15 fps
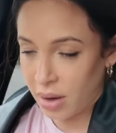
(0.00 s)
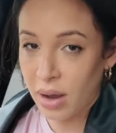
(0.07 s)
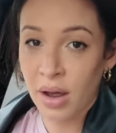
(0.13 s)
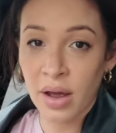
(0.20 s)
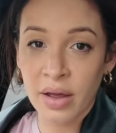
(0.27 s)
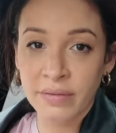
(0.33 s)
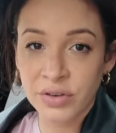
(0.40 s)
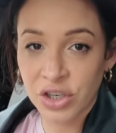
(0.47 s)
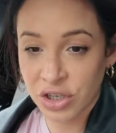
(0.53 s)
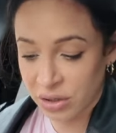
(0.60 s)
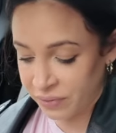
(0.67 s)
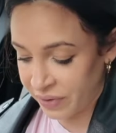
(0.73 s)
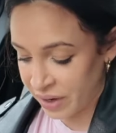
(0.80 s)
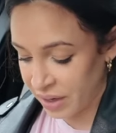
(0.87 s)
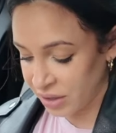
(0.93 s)
I've just
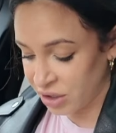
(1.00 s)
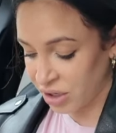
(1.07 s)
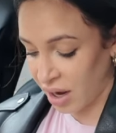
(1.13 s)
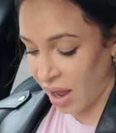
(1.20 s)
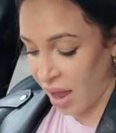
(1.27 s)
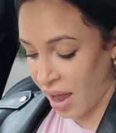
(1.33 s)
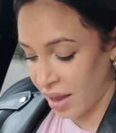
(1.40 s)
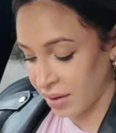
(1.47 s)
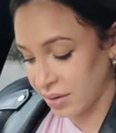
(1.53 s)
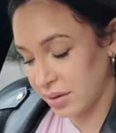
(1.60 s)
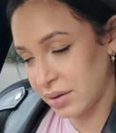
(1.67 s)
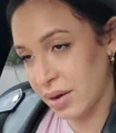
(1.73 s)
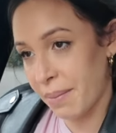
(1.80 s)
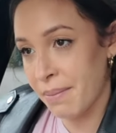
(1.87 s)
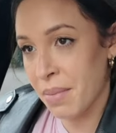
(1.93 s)
finished
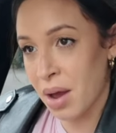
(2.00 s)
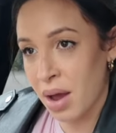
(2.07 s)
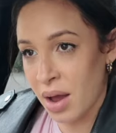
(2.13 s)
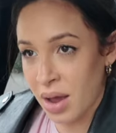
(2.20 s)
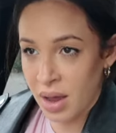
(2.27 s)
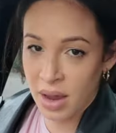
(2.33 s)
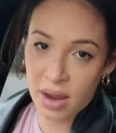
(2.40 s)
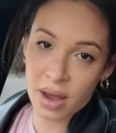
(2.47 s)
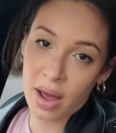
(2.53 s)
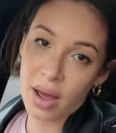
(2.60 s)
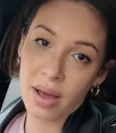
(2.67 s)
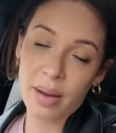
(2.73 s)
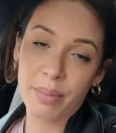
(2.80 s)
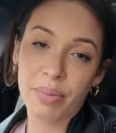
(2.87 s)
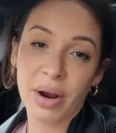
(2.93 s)
at my
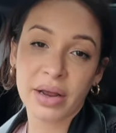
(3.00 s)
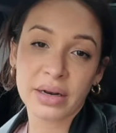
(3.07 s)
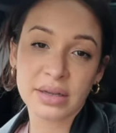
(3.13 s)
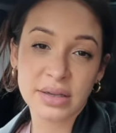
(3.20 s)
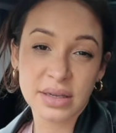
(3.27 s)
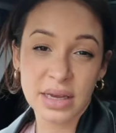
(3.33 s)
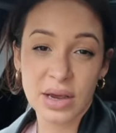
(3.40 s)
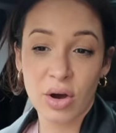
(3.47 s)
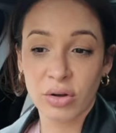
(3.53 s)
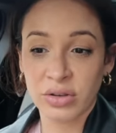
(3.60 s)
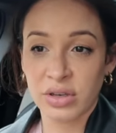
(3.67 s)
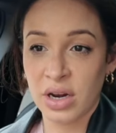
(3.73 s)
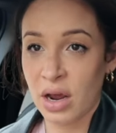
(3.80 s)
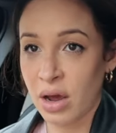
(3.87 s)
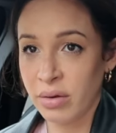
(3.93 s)
pregnancy
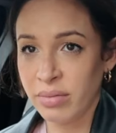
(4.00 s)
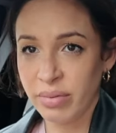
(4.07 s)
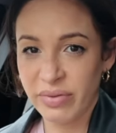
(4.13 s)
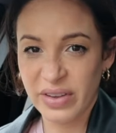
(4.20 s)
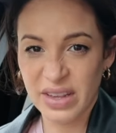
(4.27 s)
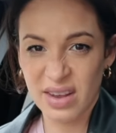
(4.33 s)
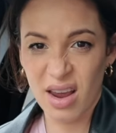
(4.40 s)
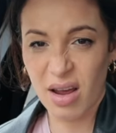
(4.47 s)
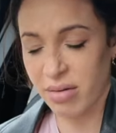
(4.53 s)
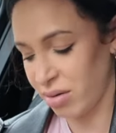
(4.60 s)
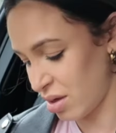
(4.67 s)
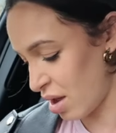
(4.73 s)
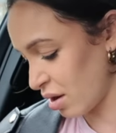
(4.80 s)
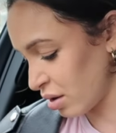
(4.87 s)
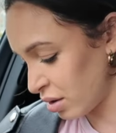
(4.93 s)
osteo, physio
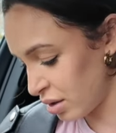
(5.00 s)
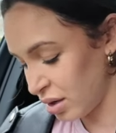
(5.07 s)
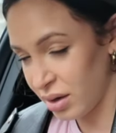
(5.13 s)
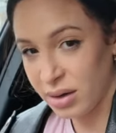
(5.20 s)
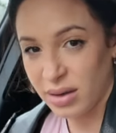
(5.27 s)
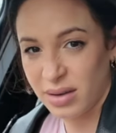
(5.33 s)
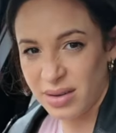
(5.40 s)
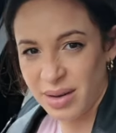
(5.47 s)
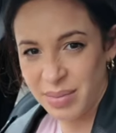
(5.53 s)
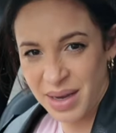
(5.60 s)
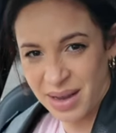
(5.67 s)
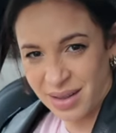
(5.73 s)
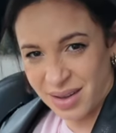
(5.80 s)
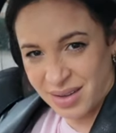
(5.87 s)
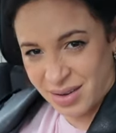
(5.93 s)
thing. Let me
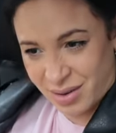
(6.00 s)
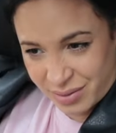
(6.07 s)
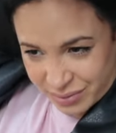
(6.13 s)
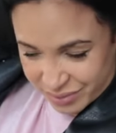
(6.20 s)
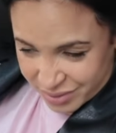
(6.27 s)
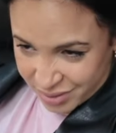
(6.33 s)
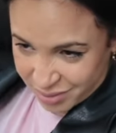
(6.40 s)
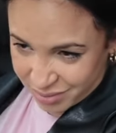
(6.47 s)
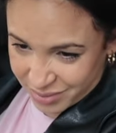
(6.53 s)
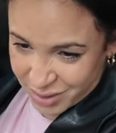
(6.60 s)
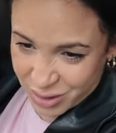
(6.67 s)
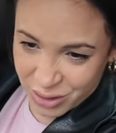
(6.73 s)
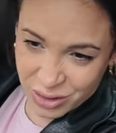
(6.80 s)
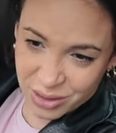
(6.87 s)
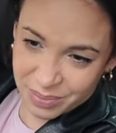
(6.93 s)
get this off, oh God.